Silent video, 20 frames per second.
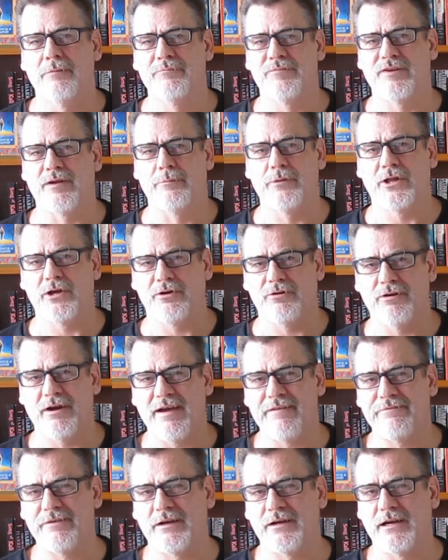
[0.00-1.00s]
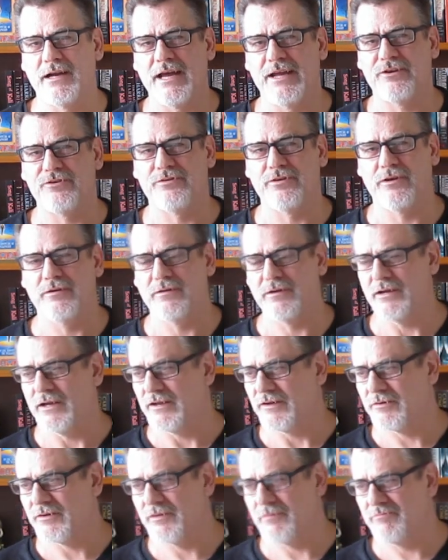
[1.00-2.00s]
Some of the graphic nature,
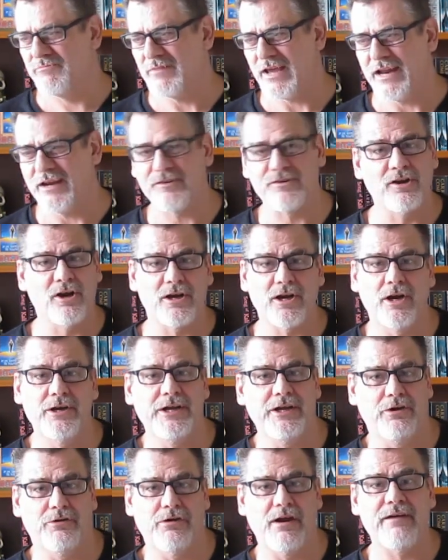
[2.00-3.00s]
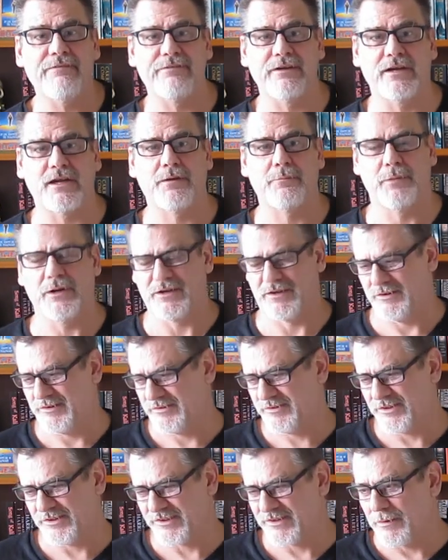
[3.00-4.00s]
and it's not only graphic, but
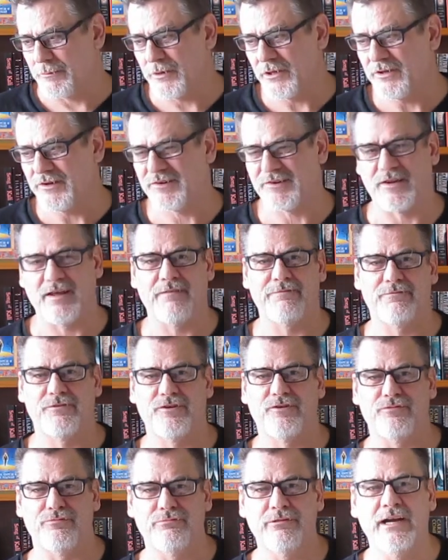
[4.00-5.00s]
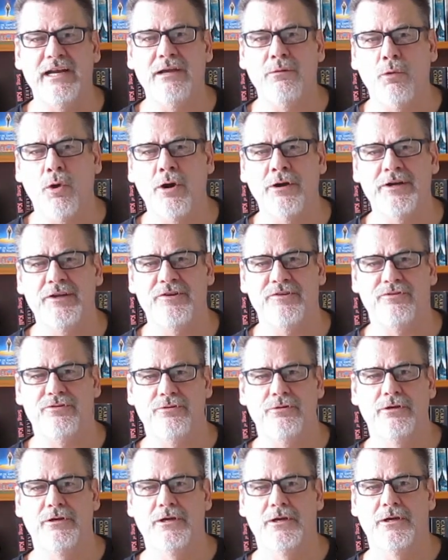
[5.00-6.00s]
just some of the stuff just really worries
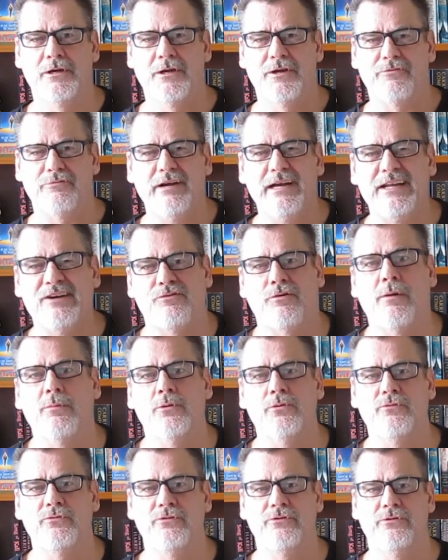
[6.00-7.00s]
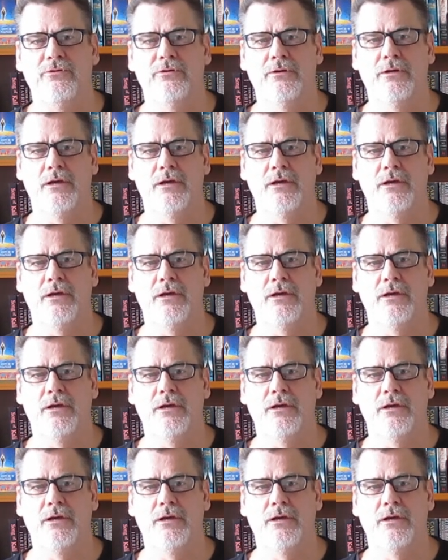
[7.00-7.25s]
you, really troubles you.